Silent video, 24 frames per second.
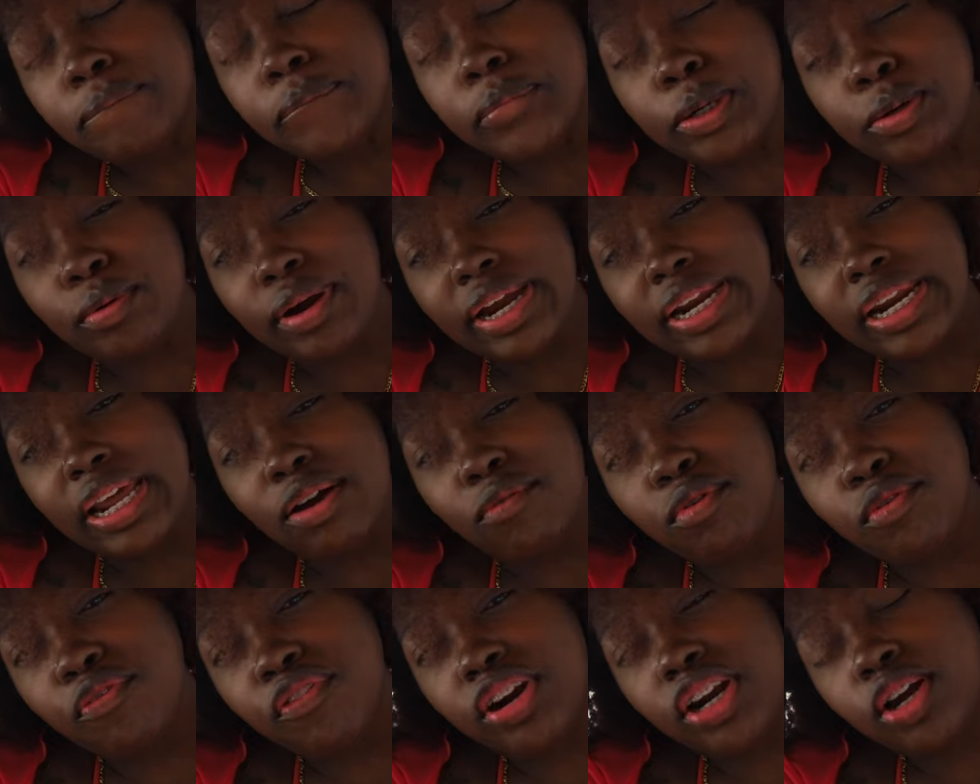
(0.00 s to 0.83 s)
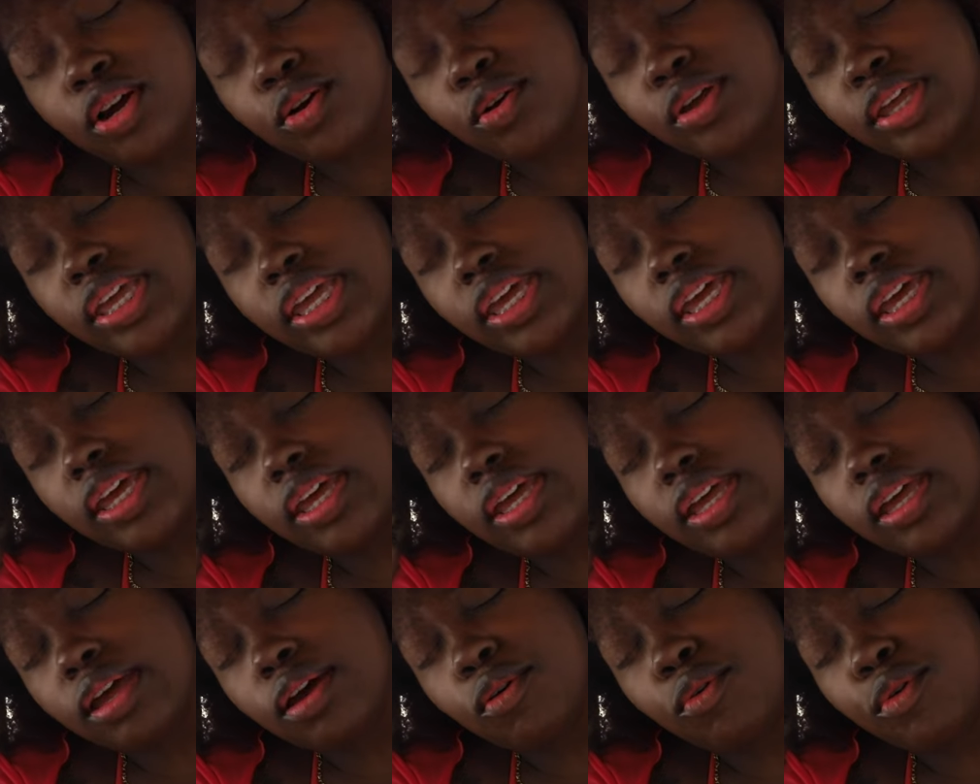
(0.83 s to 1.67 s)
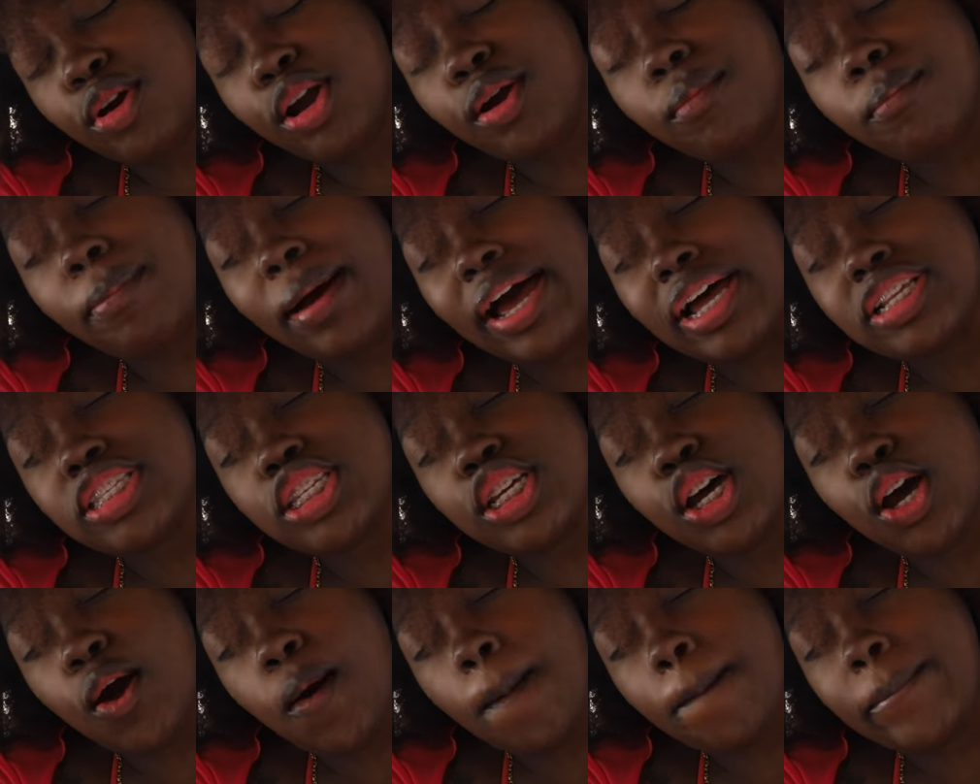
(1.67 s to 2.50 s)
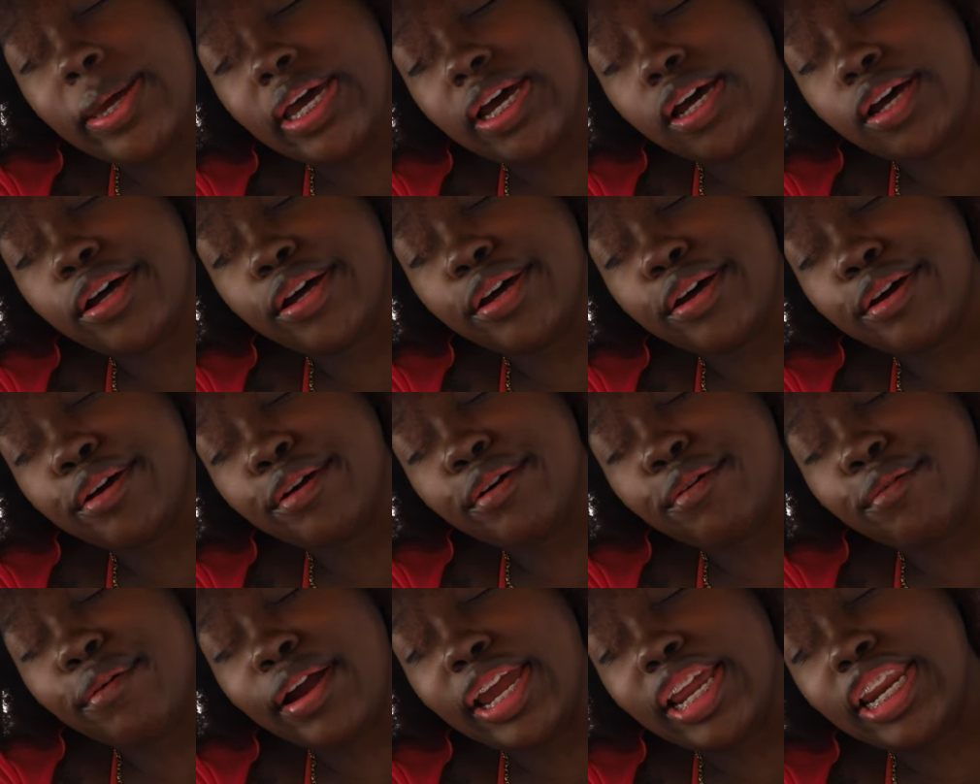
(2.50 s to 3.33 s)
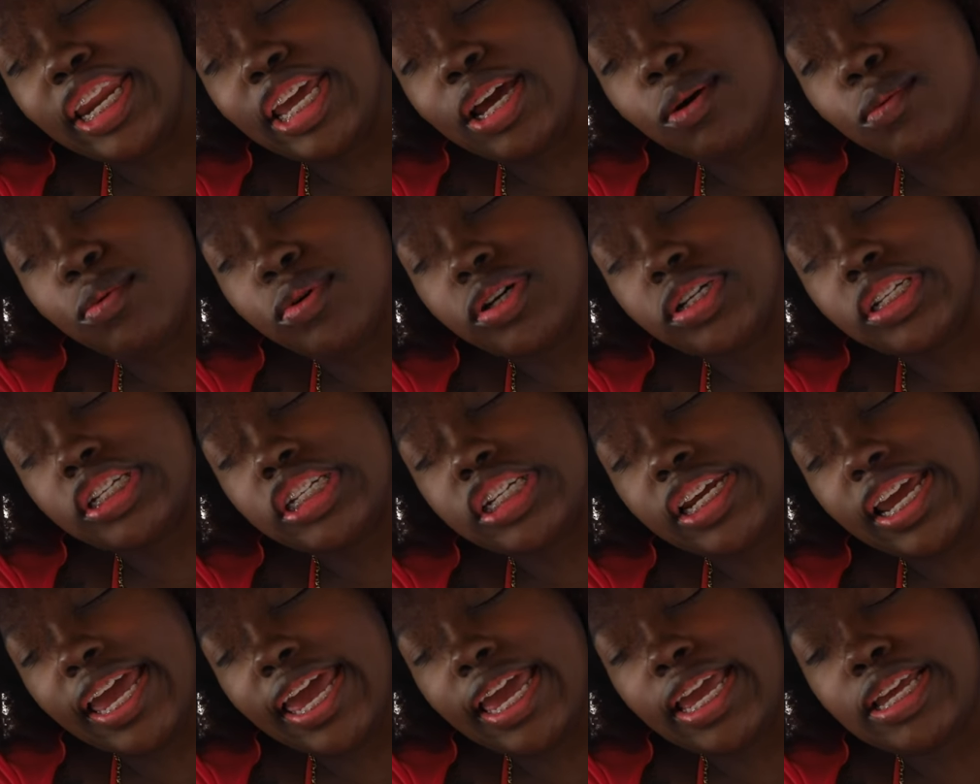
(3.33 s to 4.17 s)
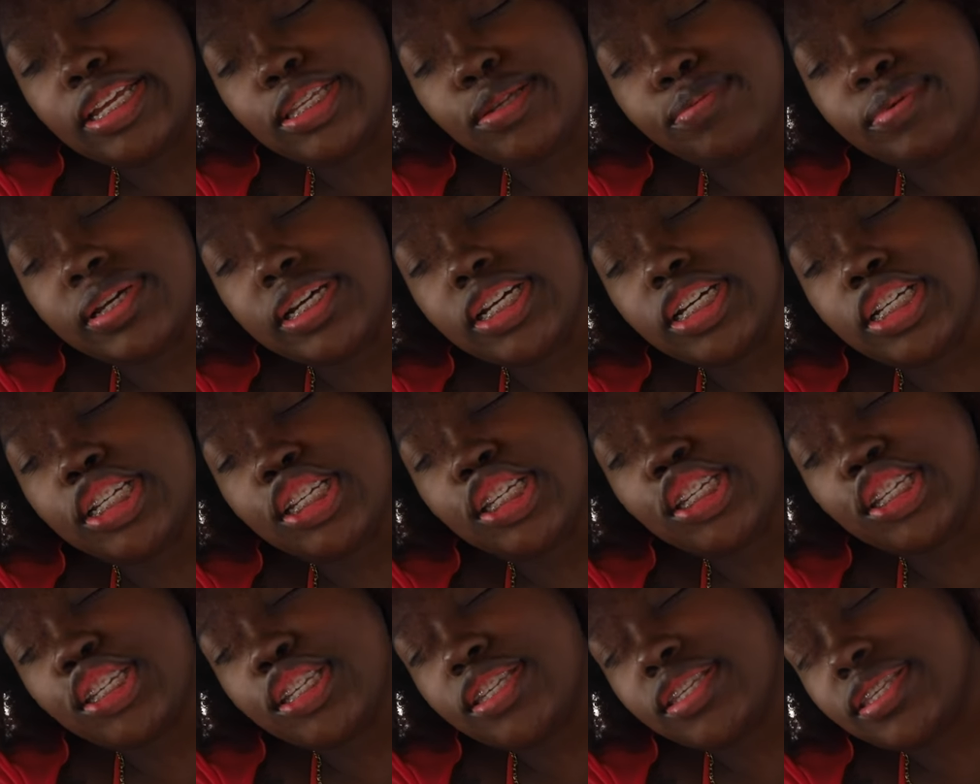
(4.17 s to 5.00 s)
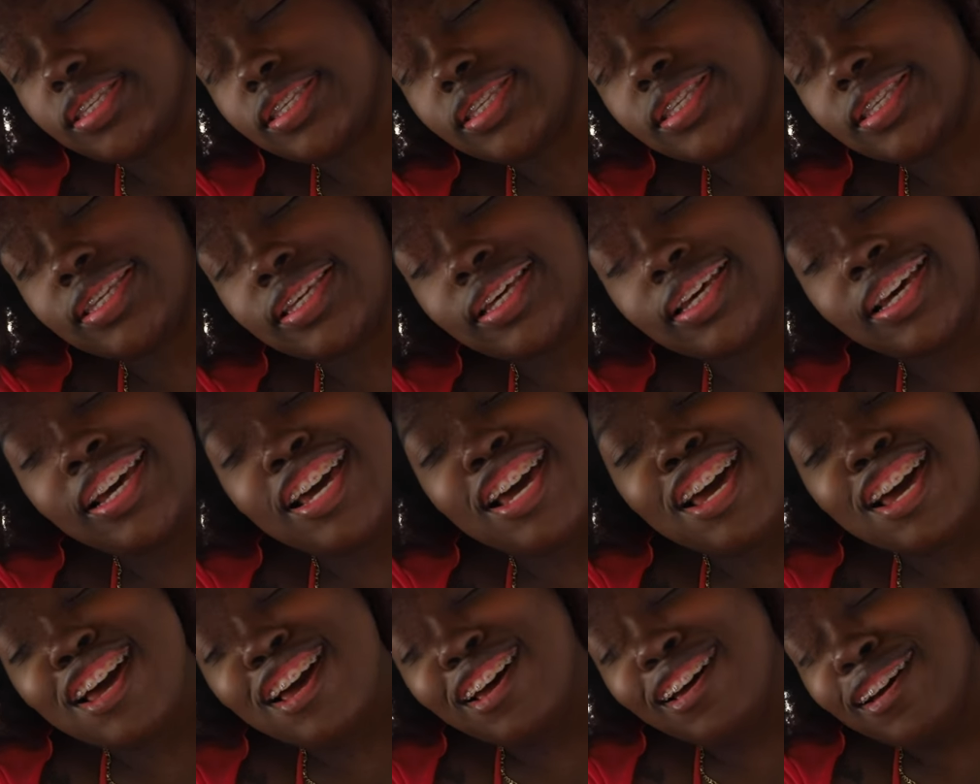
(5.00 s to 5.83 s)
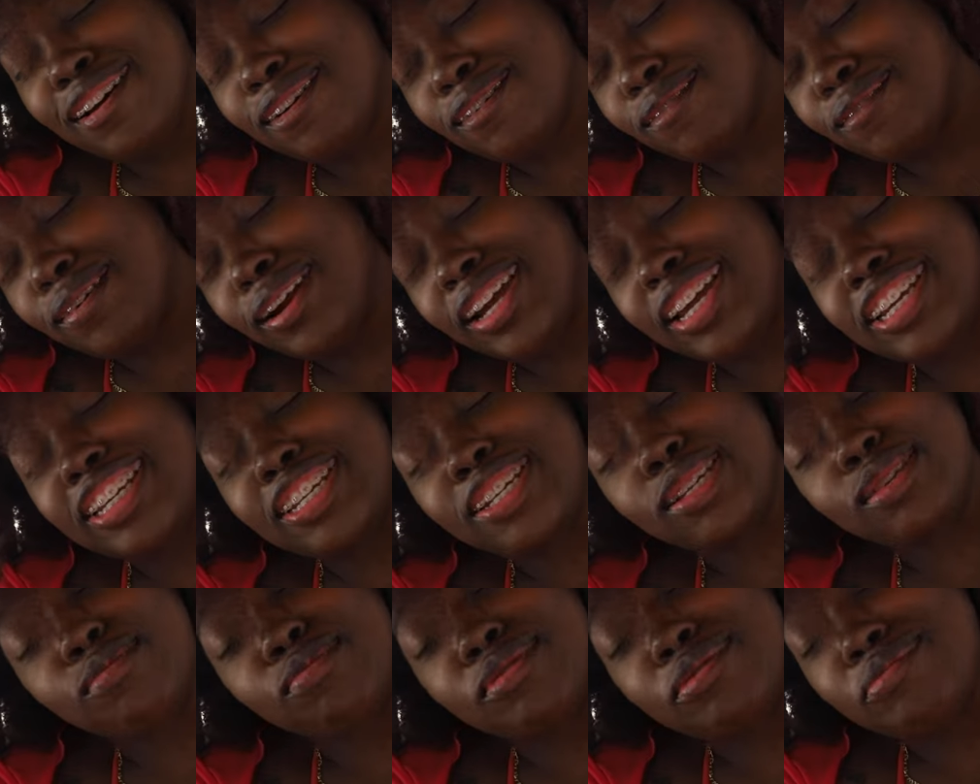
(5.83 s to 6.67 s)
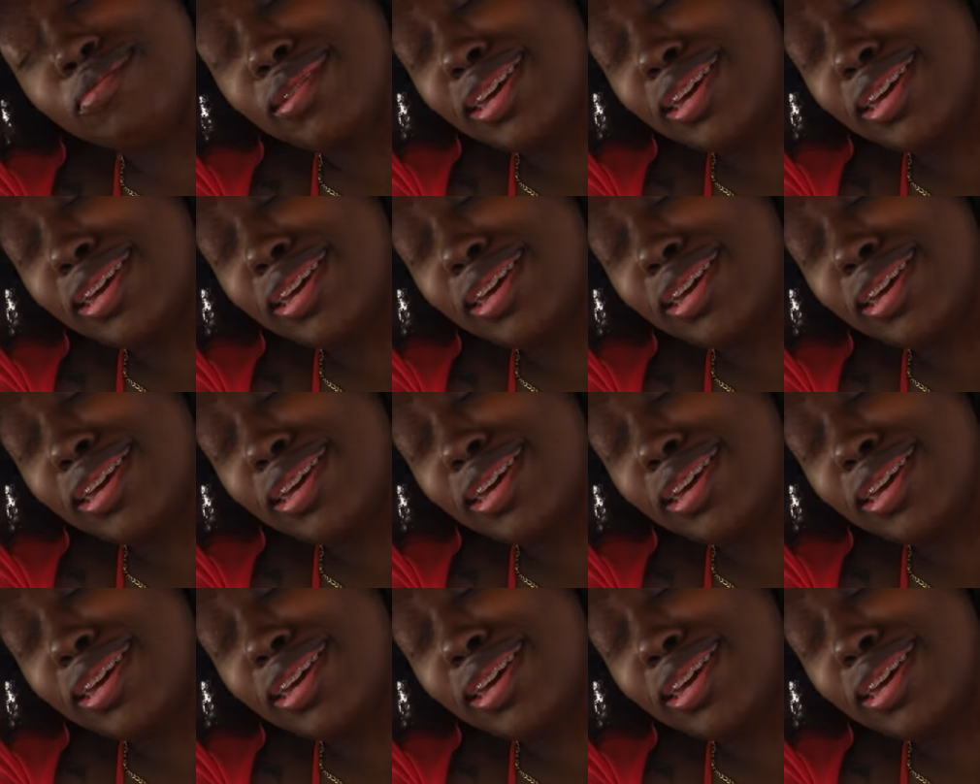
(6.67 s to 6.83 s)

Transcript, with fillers: but right now we're gonna go get we're about to go pick up Rayniqua James because Ray just be